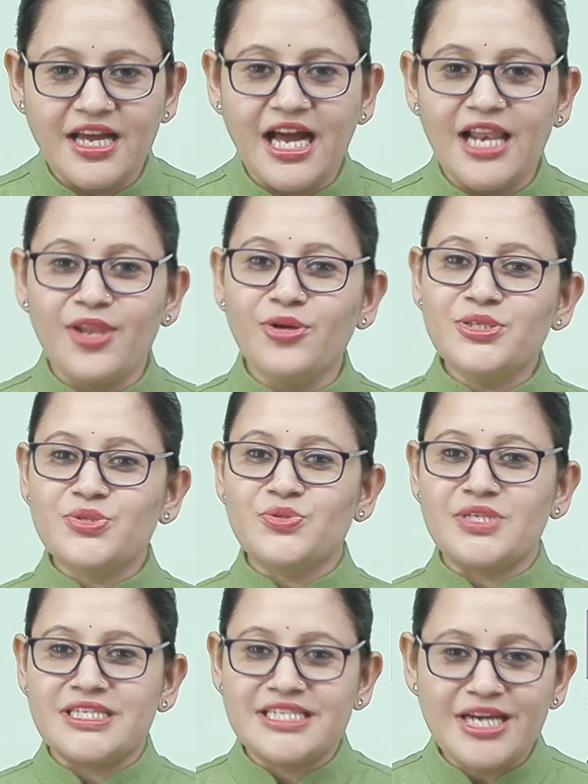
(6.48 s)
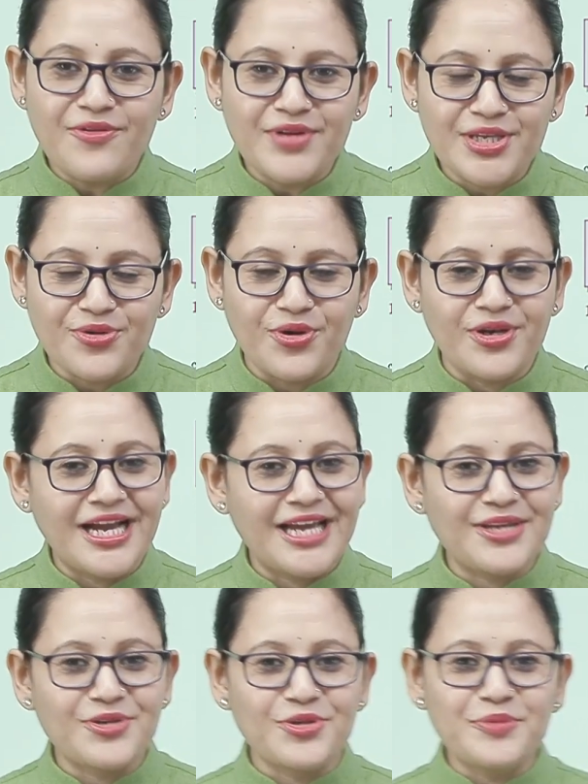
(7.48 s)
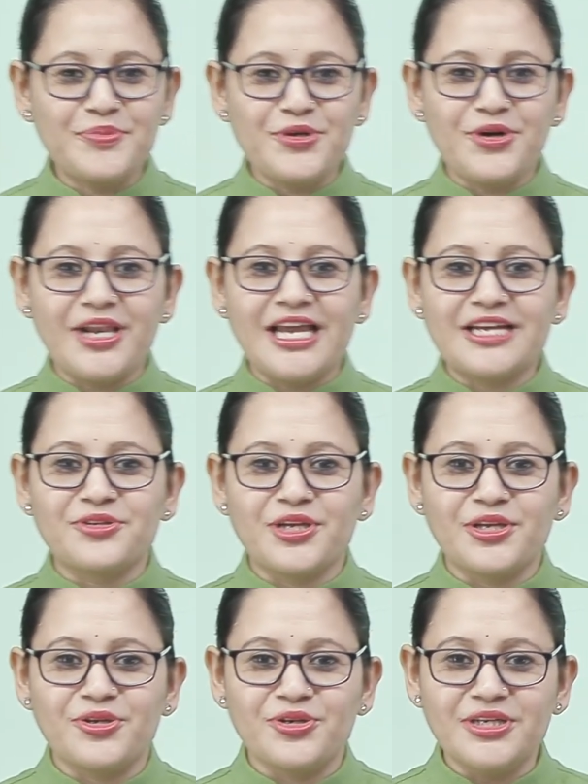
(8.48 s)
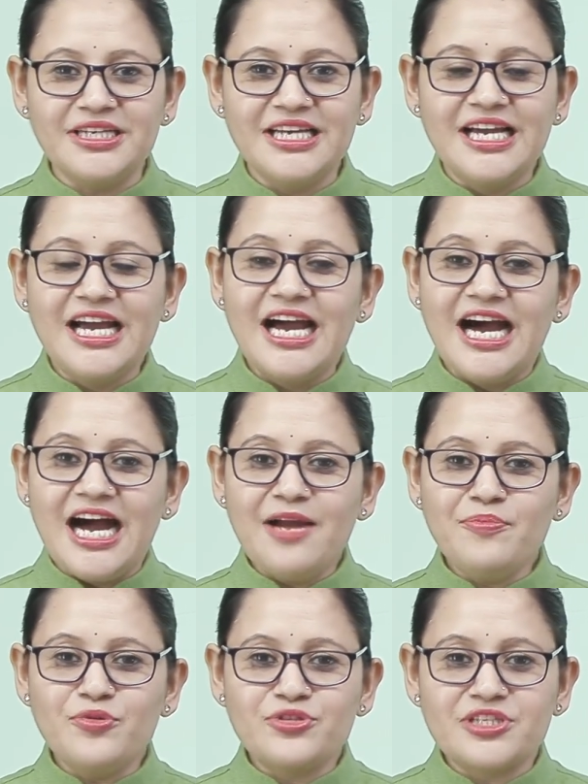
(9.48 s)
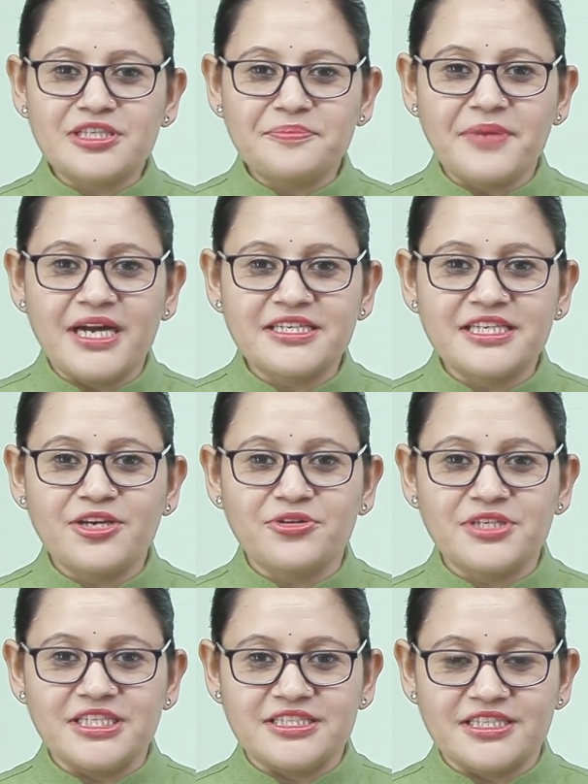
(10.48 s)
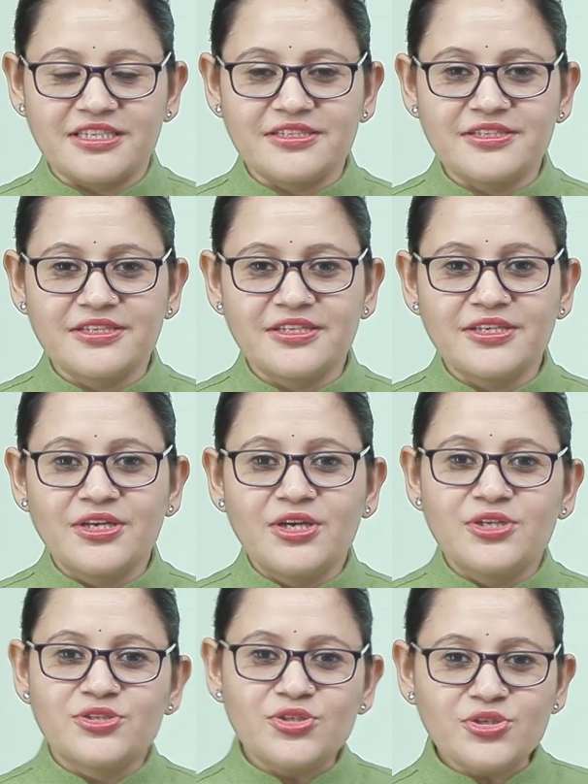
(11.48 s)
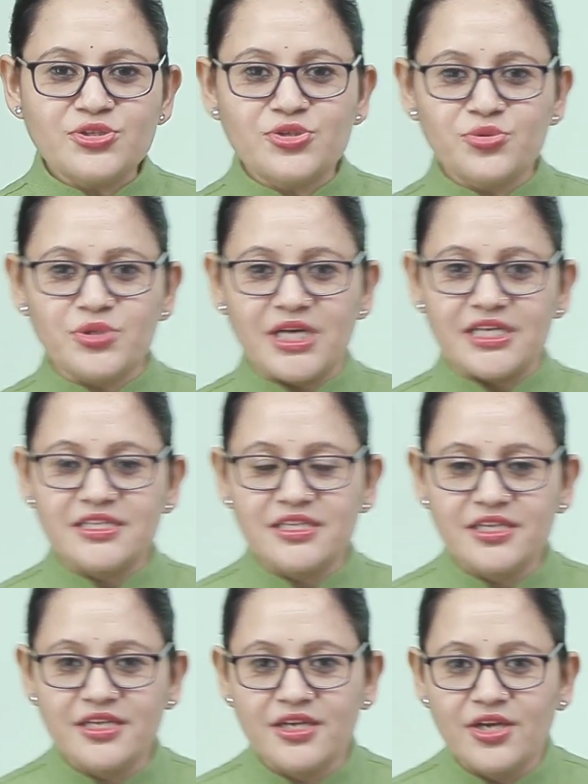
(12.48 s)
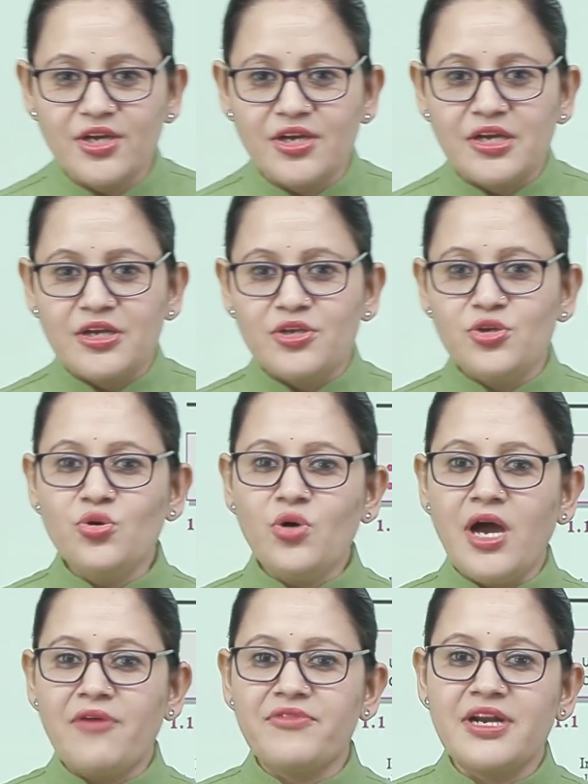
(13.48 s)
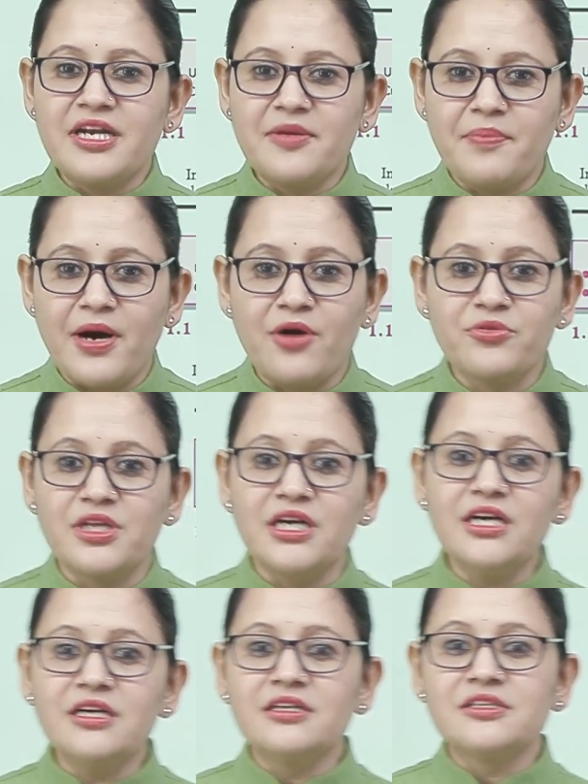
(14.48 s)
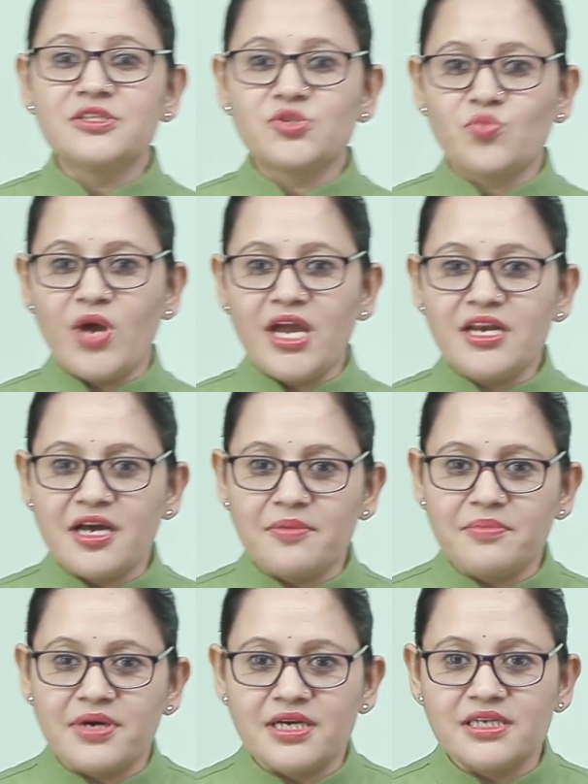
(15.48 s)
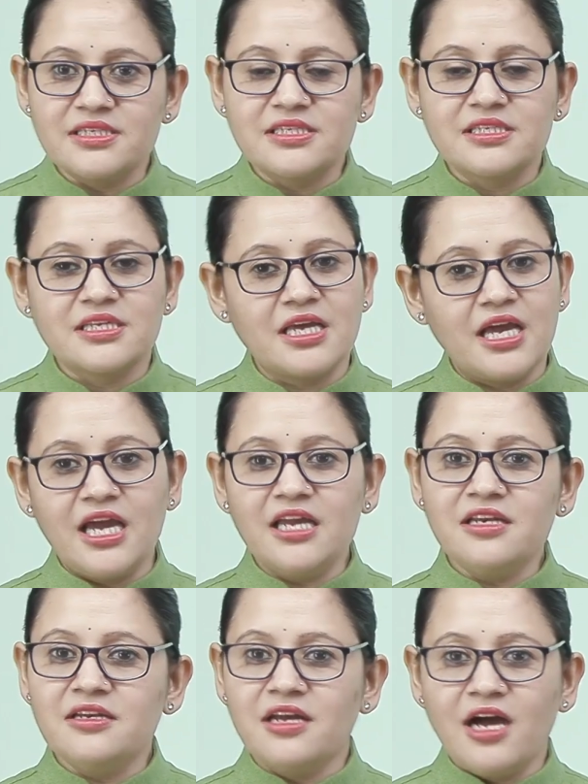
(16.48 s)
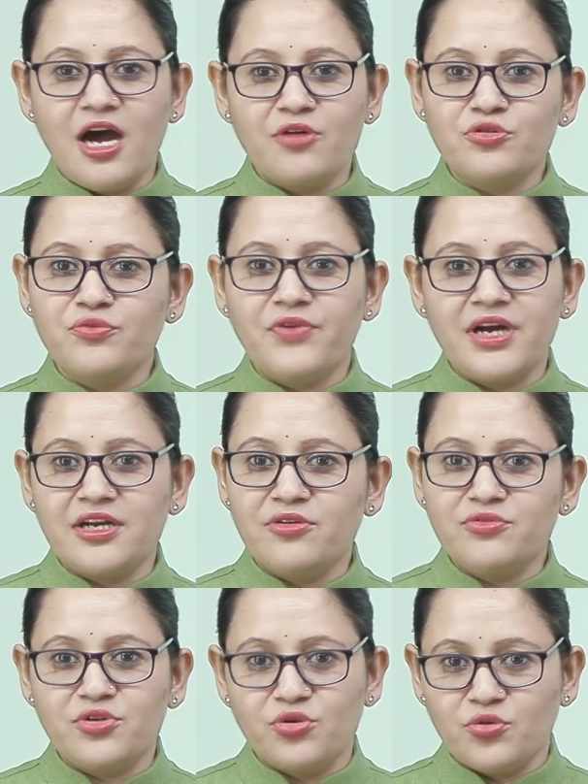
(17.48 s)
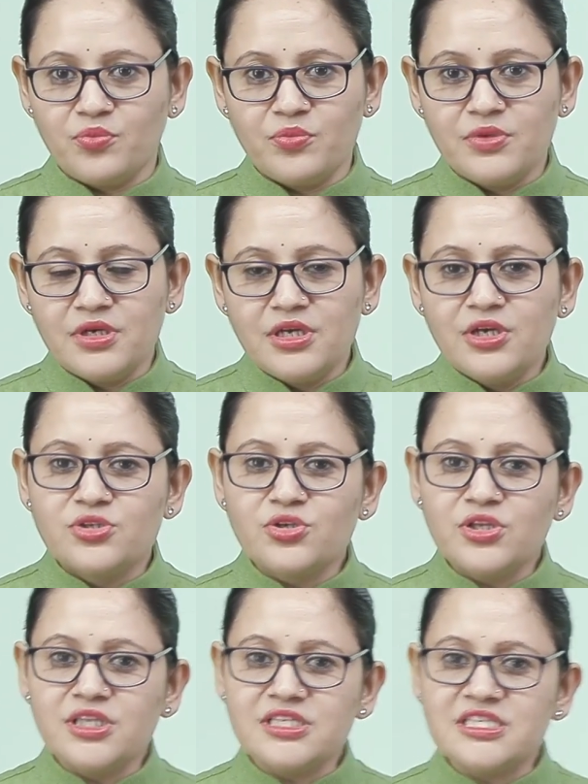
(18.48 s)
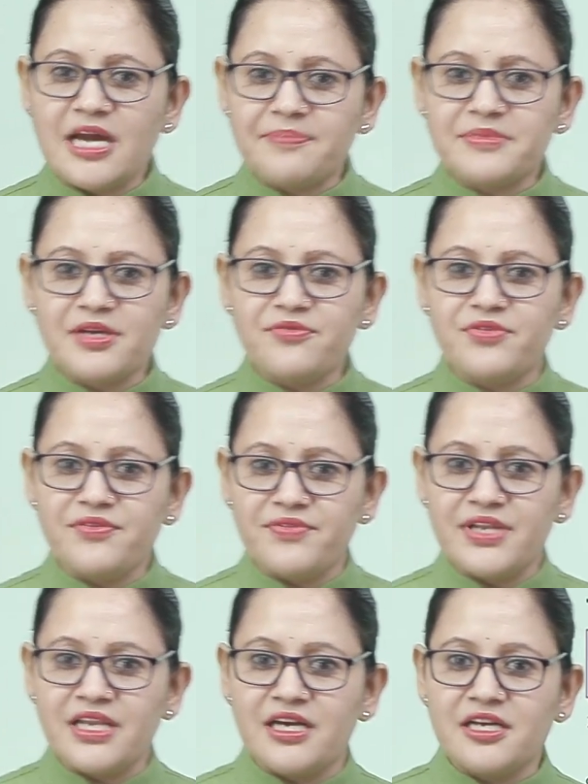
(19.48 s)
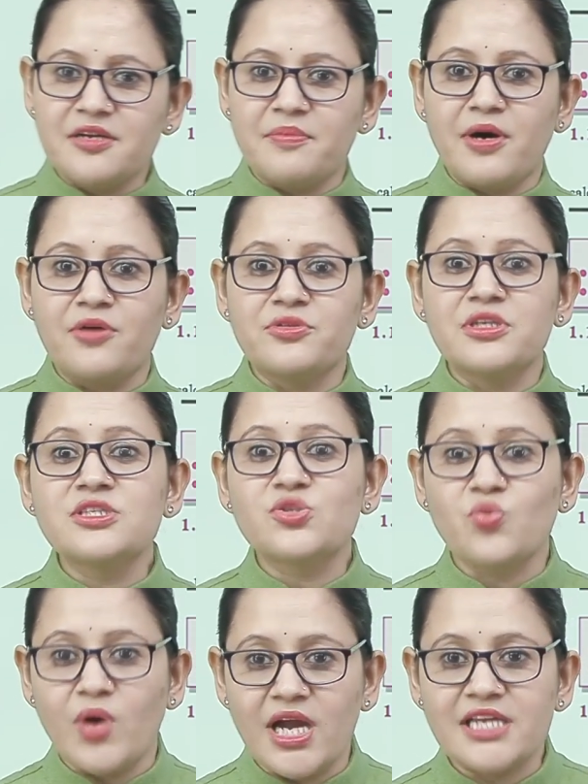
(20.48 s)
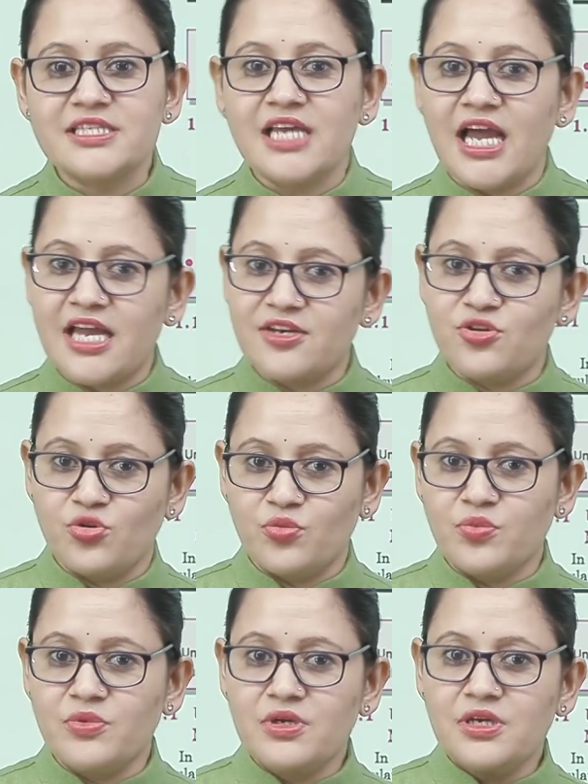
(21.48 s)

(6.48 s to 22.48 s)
Hello student, how are you all? I hope you all are doing good. I am Pooja Tripathi, your teacher. So student, you have read about the square numbers and how to find out cube. So in this chapter, we will learn about the squares and cube.